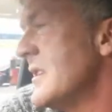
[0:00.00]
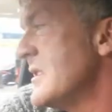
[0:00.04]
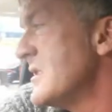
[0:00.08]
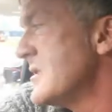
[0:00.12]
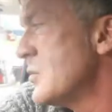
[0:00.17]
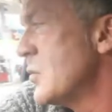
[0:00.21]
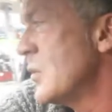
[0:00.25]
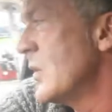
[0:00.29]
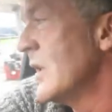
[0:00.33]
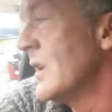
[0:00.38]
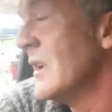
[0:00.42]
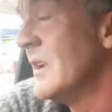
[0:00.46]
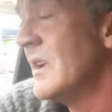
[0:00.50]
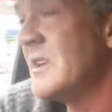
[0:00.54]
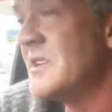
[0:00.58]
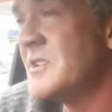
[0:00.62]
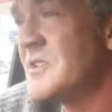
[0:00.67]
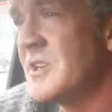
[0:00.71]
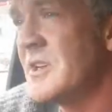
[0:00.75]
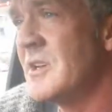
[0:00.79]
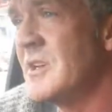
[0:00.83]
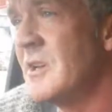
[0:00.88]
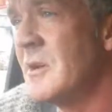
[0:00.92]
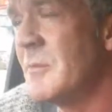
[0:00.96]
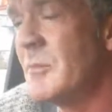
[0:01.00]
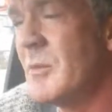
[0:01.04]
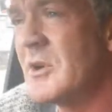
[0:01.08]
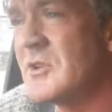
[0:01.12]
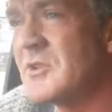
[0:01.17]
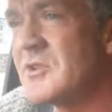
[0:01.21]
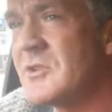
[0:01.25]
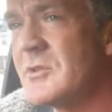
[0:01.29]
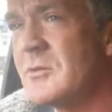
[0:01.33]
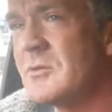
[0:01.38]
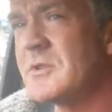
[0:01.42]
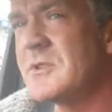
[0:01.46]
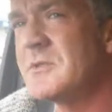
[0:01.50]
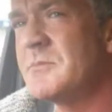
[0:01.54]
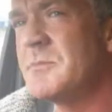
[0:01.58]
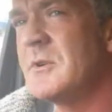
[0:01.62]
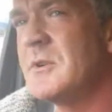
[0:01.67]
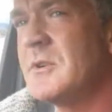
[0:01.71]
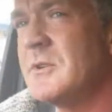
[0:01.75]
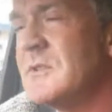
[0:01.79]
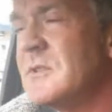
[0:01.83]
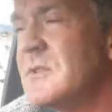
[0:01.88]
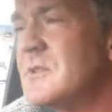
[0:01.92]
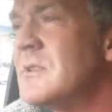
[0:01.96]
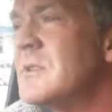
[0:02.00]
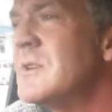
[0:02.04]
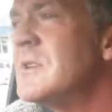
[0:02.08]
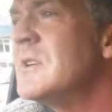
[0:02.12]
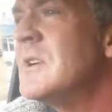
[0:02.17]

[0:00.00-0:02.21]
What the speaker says: This will elicit an emotional response.